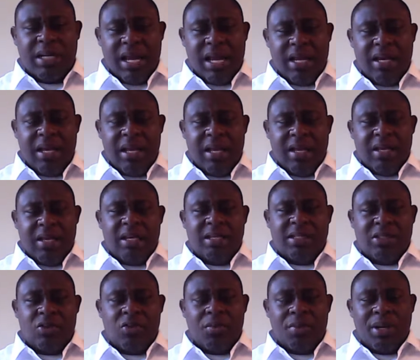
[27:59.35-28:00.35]
that.
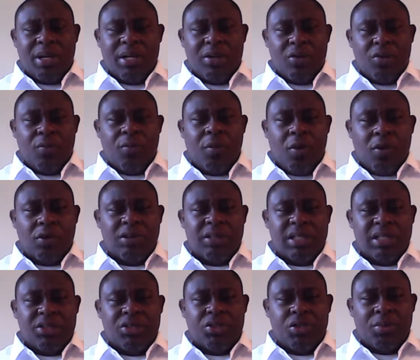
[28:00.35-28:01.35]
There's so many loopholes.
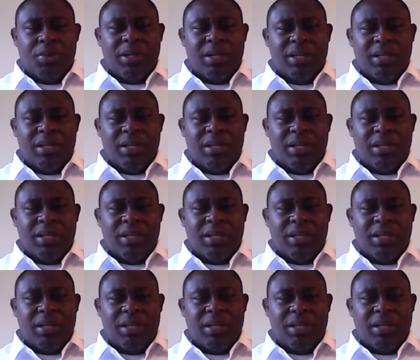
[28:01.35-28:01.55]
There's so